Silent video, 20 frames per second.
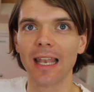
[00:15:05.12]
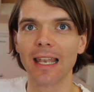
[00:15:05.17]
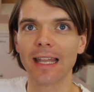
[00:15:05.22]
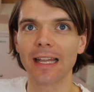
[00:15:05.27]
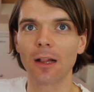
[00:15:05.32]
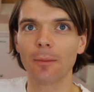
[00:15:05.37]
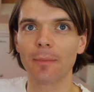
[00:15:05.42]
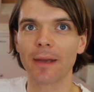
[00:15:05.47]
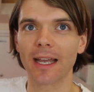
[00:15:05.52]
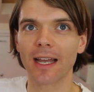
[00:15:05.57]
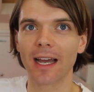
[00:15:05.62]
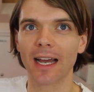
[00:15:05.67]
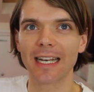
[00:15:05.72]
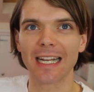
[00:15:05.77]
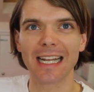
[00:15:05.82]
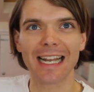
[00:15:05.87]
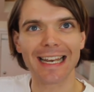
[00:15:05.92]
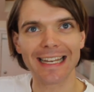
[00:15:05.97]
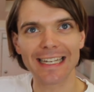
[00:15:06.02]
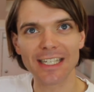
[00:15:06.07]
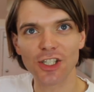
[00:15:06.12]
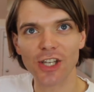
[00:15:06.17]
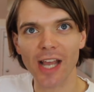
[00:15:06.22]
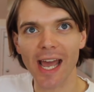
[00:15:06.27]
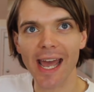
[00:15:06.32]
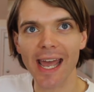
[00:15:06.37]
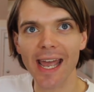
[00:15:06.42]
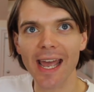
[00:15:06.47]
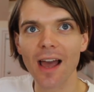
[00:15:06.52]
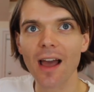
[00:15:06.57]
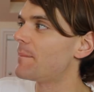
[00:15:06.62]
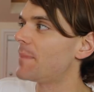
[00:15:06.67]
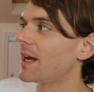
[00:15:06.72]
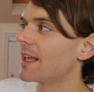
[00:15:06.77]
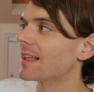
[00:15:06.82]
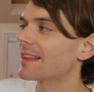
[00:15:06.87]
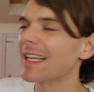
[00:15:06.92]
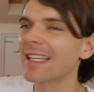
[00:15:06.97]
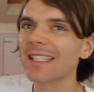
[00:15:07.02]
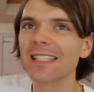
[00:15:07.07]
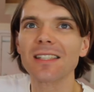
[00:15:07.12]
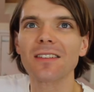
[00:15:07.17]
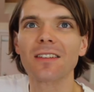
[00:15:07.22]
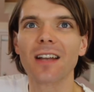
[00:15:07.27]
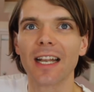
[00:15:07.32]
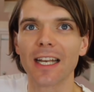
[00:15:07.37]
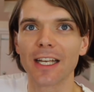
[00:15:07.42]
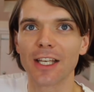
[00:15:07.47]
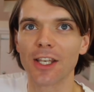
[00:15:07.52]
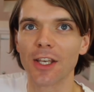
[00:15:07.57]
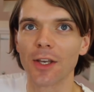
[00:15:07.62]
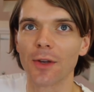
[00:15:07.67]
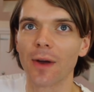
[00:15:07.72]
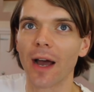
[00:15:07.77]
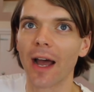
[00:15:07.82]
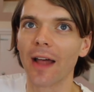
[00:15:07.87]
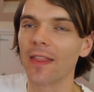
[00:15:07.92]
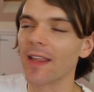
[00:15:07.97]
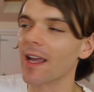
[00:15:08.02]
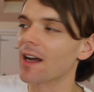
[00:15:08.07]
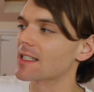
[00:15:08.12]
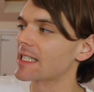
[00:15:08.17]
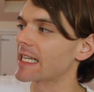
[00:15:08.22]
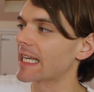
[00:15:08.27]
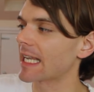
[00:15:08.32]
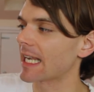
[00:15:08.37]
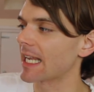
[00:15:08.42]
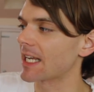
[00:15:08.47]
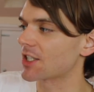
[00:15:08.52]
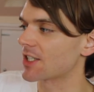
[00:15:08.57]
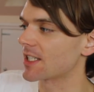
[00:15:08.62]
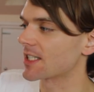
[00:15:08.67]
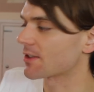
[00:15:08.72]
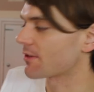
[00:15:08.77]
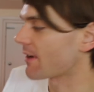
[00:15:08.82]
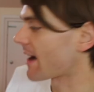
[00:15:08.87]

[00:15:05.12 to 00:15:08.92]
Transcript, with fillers: a little bit kind of cliche, but they're still kind of cute and the articulation is